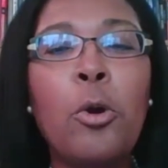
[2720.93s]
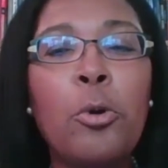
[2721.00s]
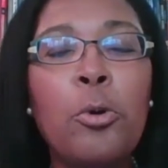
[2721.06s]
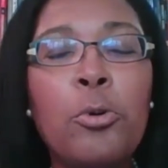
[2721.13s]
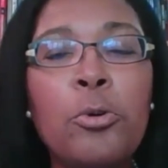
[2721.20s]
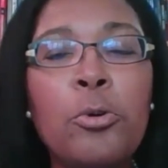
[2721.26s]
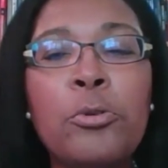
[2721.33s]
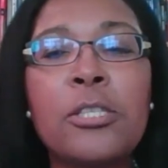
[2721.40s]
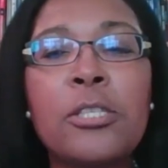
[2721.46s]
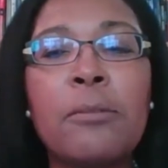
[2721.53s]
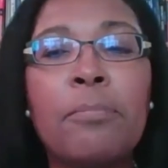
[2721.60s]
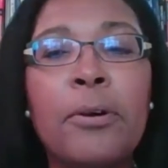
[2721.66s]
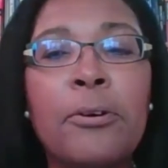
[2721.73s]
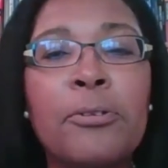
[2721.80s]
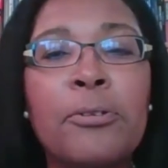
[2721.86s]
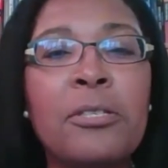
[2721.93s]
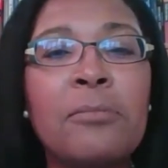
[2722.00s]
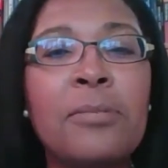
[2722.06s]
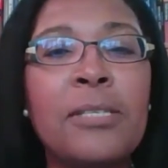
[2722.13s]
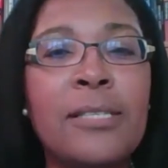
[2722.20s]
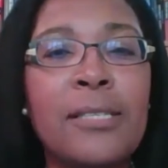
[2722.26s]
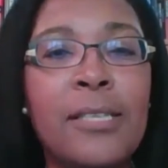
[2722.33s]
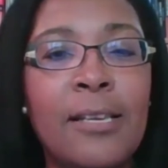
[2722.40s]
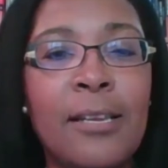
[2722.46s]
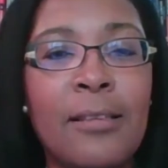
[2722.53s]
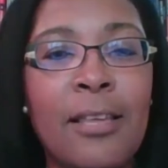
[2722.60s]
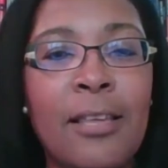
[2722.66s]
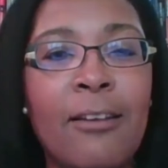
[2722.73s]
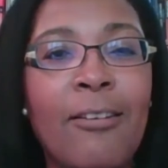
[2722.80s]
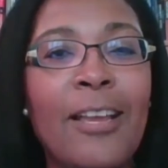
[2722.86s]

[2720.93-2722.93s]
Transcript: who's supposed to be sitting there?